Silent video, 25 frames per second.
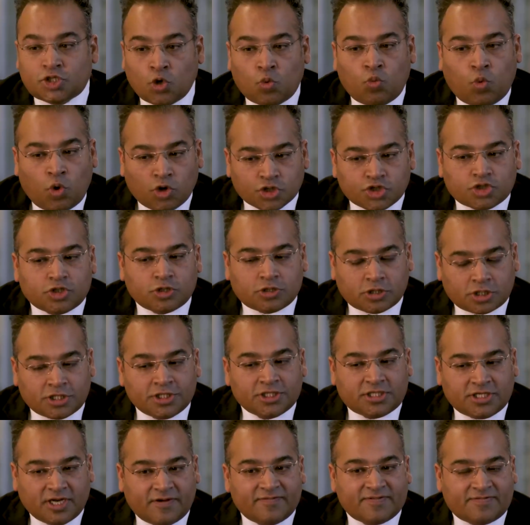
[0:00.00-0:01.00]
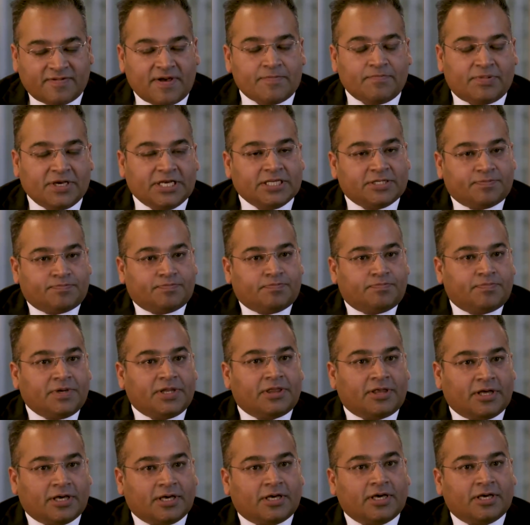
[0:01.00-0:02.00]
So what should Conservative MPs
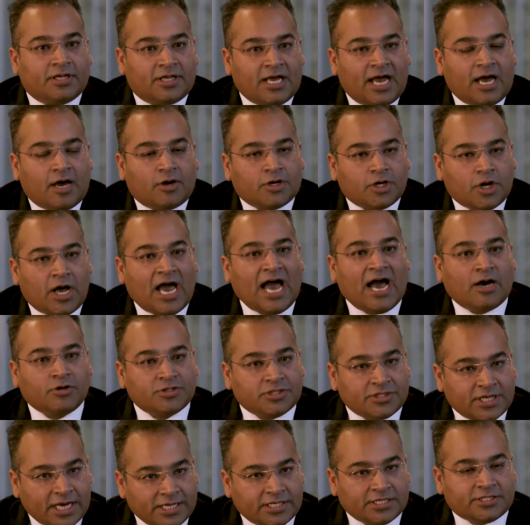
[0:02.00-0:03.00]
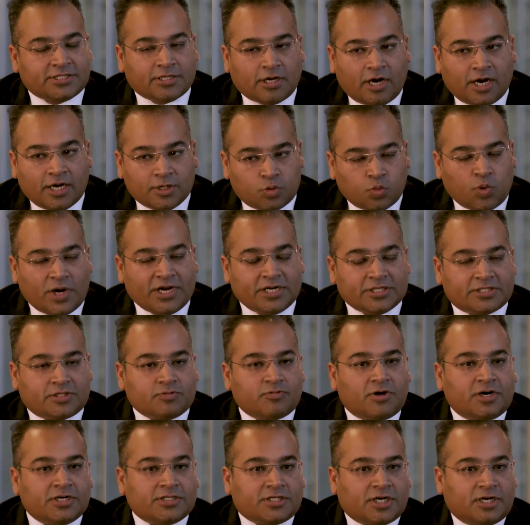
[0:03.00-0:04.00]
be thinking now? You know, how do they decide when it's
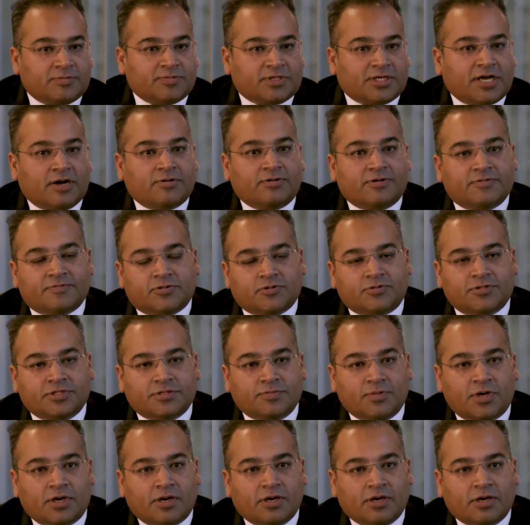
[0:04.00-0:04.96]
the right time to get rid of Theresa